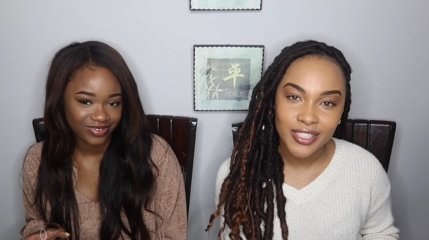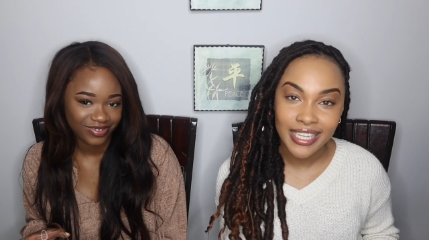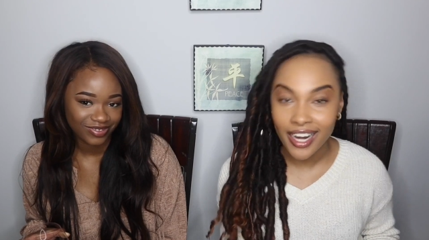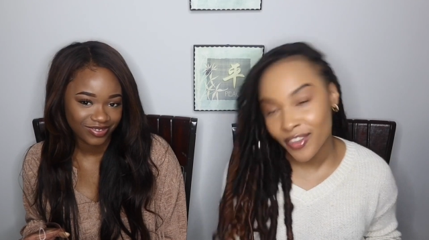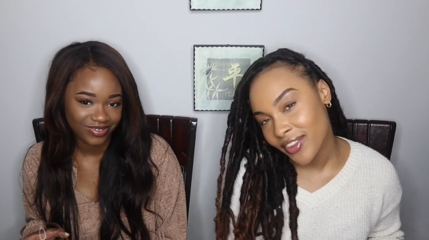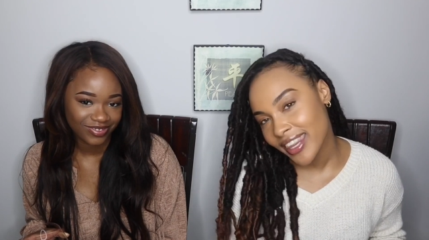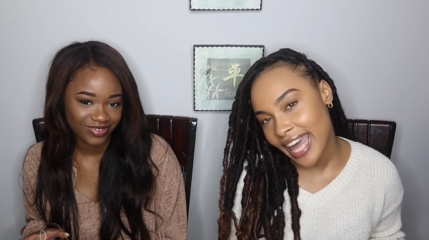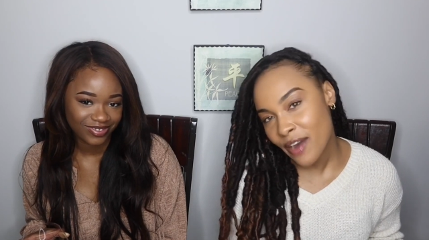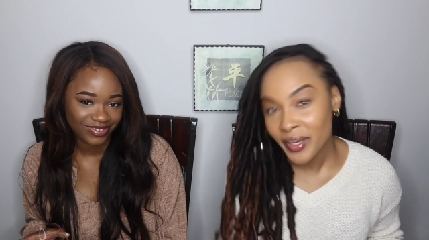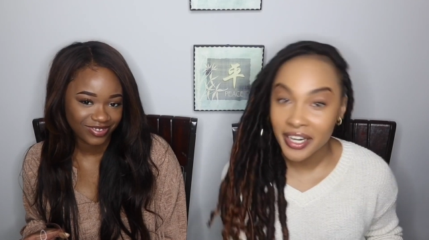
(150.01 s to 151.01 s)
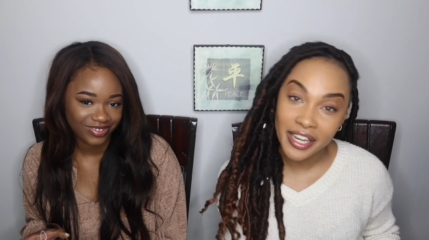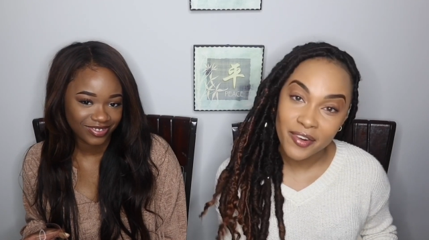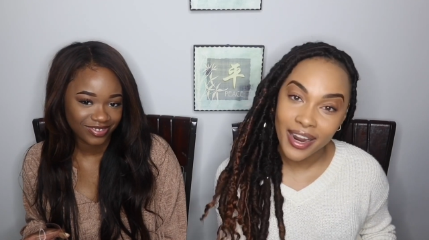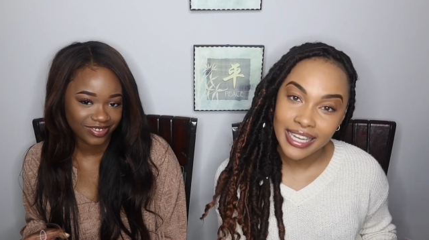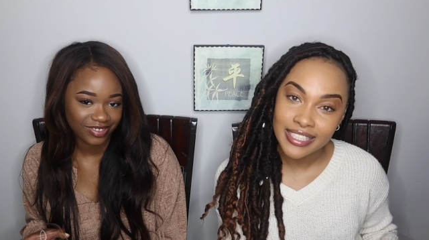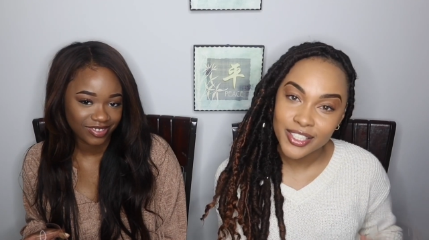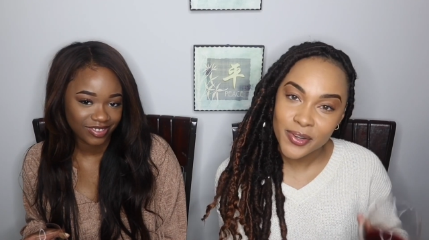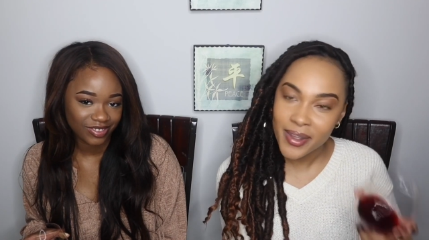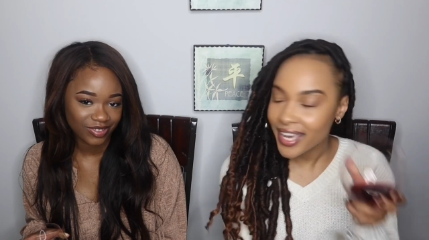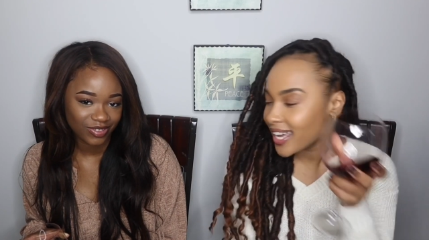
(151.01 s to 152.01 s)
Speaker 1: And other than that, we're gonna get right into
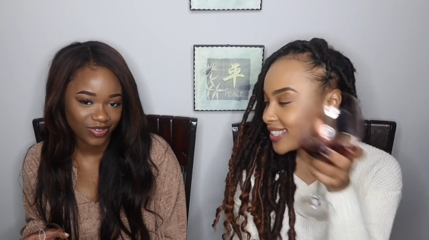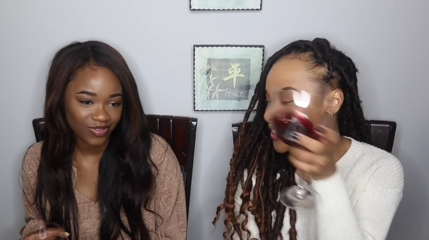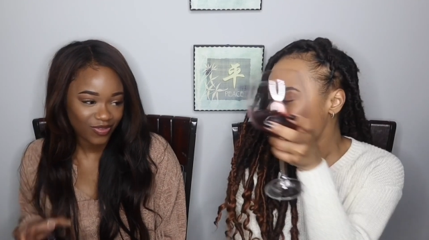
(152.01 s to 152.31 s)
it.